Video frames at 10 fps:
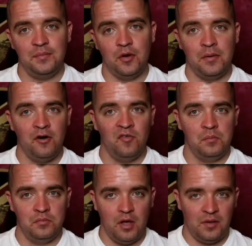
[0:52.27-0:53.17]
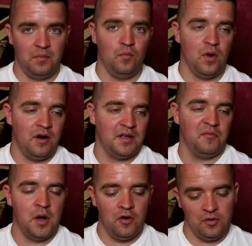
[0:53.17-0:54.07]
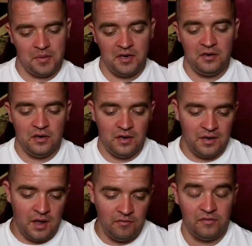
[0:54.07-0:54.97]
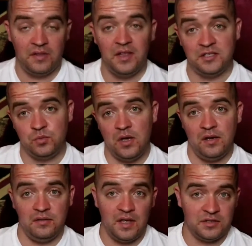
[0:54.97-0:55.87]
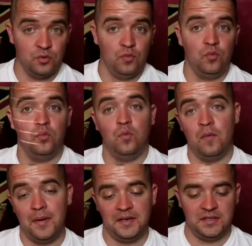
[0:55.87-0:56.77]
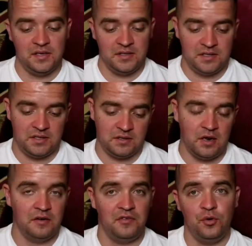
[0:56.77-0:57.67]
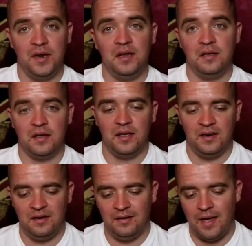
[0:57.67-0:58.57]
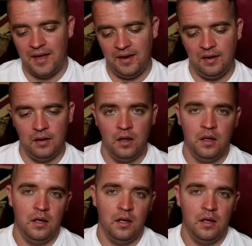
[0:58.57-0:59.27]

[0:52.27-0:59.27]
but apart from like where I give my own opinion and everything, that's all what makes this kind of unique in a,